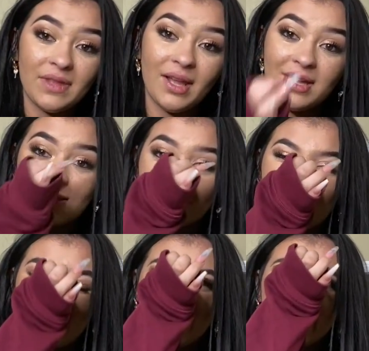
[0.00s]
I just
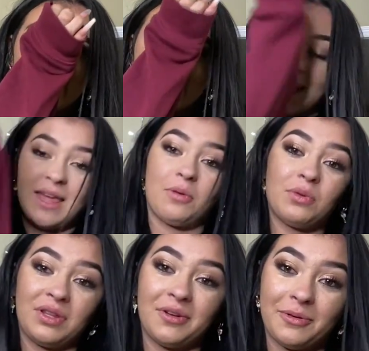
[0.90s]
wanted to say that
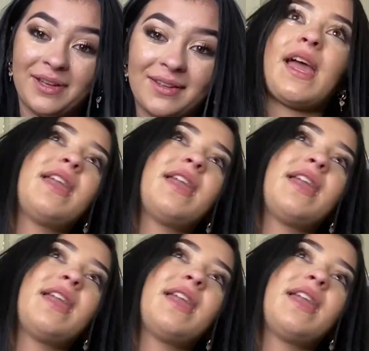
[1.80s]
really quick.